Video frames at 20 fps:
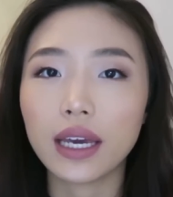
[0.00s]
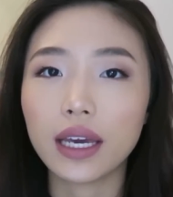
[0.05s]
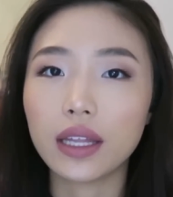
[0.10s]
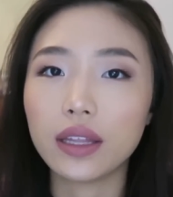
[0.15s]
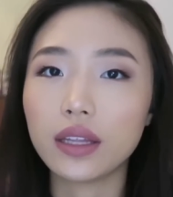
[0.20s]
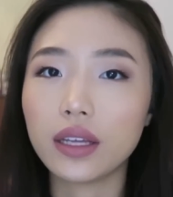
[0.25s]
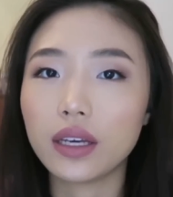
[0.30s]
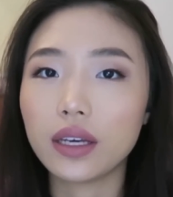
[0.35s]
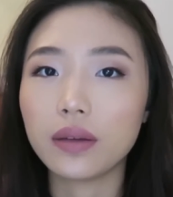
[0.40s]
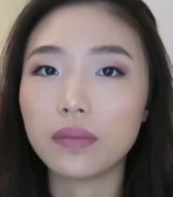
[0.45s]

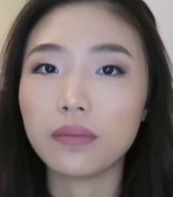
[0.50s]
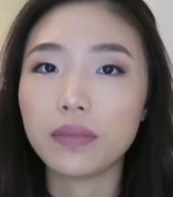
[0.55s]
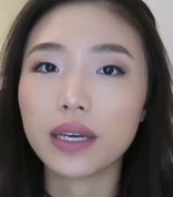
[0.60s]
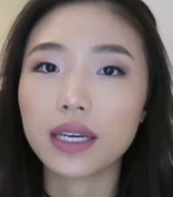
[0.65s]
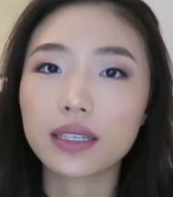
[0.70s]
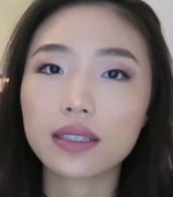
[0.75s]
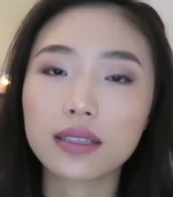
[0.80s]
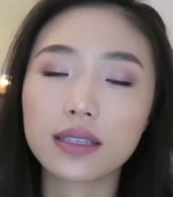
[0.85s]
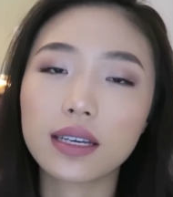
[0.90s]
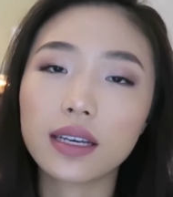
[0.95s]
and then
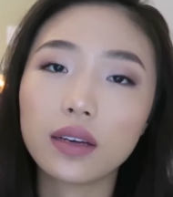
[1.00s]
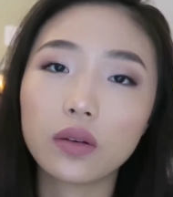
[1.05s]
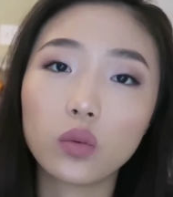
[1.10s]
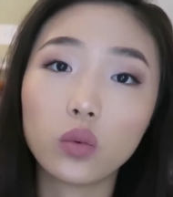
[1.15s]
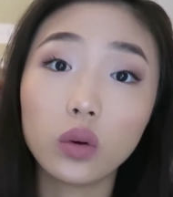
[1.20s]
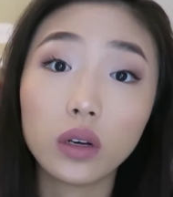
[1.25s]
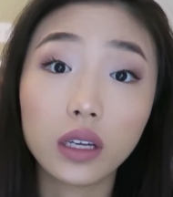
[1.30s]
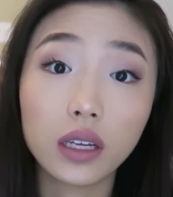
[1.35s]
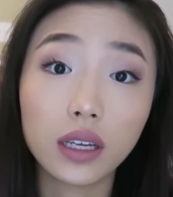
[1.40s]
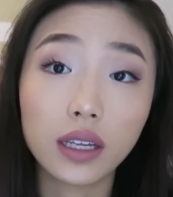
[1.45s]
mix it
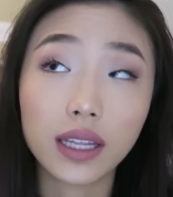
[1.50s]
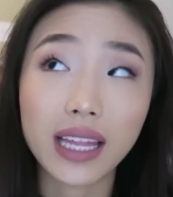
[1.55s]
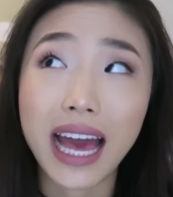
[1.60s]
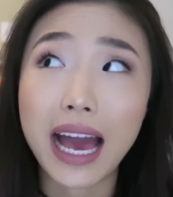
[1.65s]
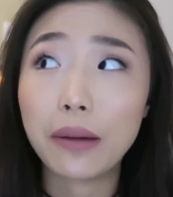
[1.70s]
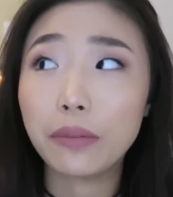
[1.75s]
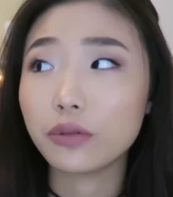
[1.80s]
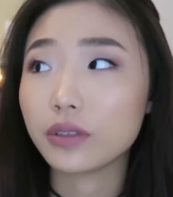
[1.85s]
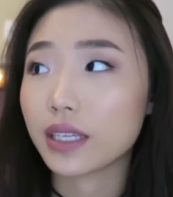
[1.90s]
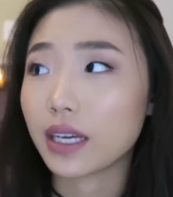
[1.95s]
with
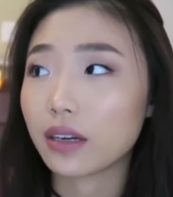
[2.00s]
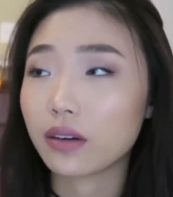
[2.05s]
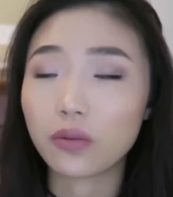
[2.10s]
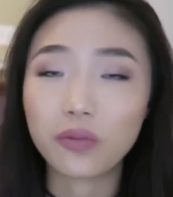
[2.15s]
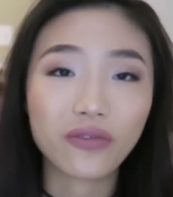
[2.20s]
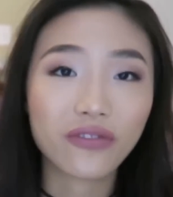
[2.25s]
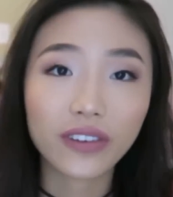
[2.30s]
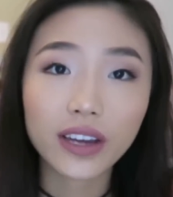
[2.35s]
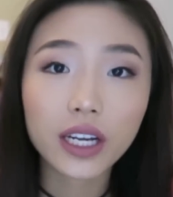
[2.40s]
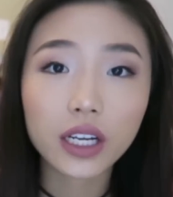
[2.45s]
apple
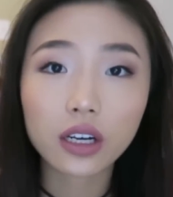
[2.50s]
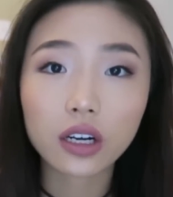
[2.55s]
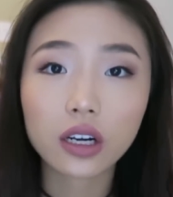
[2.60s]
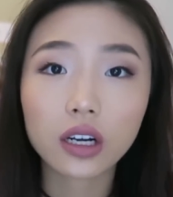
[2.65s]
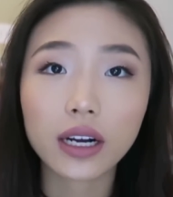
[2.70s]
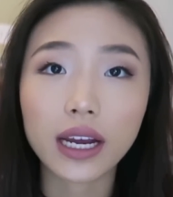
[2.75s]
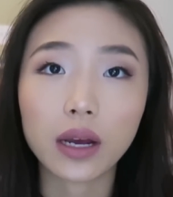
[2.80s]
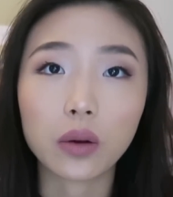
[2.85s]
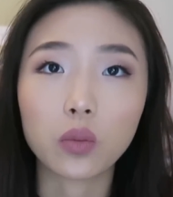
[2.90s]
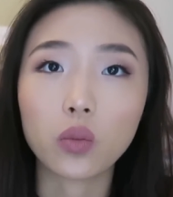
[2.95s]
cider
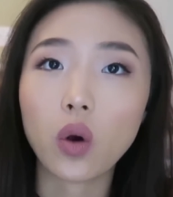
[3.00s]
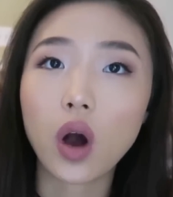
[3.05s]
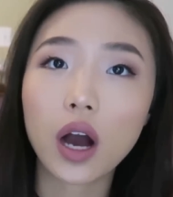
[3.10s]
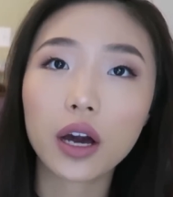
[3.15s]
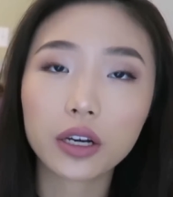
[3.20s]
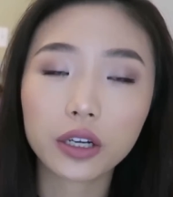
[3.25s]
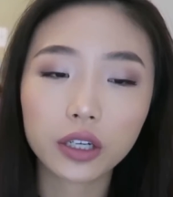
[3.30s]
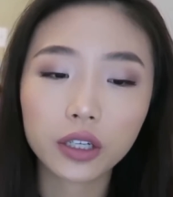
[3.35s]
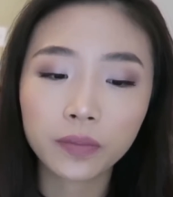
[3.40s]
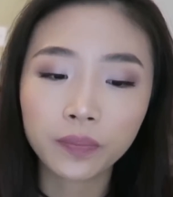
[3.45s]
vinegar and
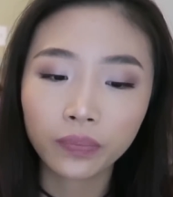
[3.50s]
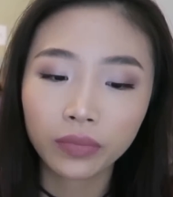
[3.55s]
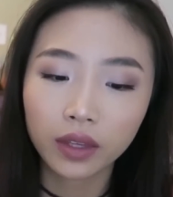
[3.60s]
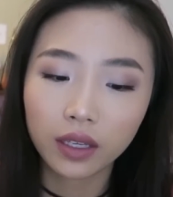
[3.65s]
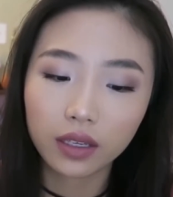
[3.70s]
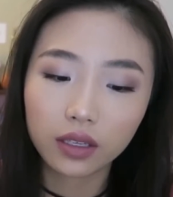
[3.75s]
water